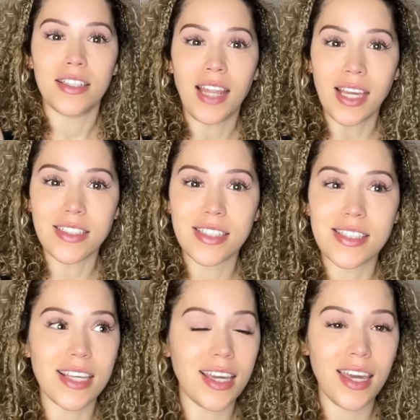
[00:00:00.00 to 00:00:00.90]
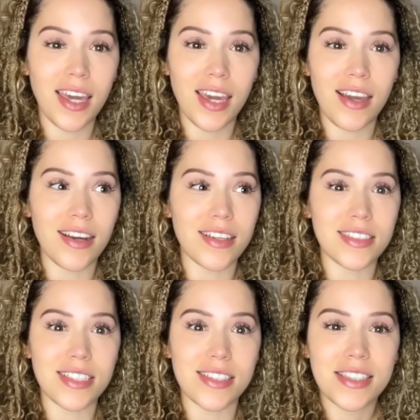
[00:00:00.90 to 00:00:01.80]
They just in here,
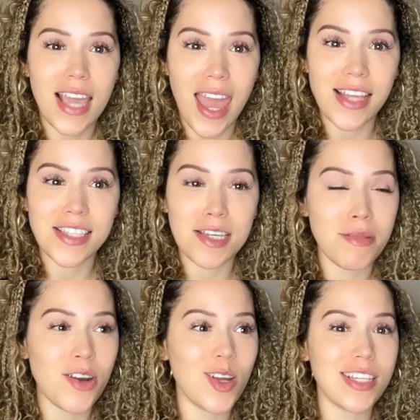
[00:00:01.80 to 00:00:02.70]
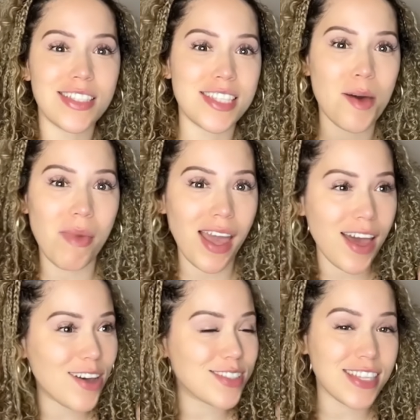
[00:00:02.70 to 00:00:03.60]
just tag teaming on these summer house.